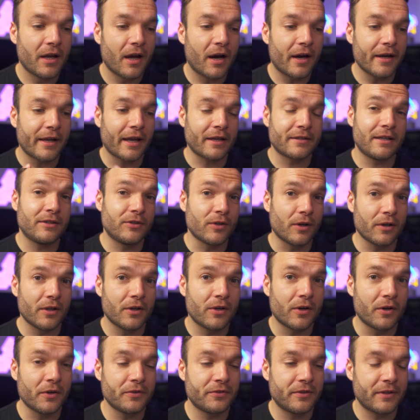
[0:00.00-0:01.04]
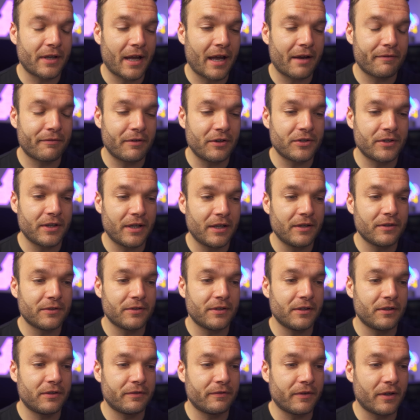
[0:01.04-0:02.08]
I actually dollar cost averaged into
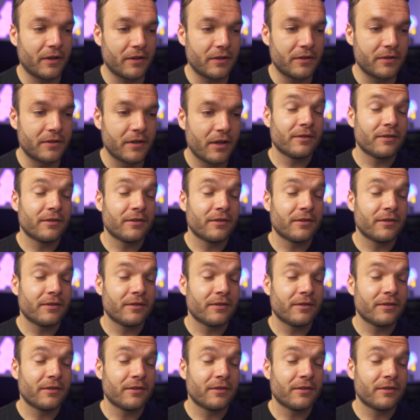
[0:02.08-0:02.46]
this fund.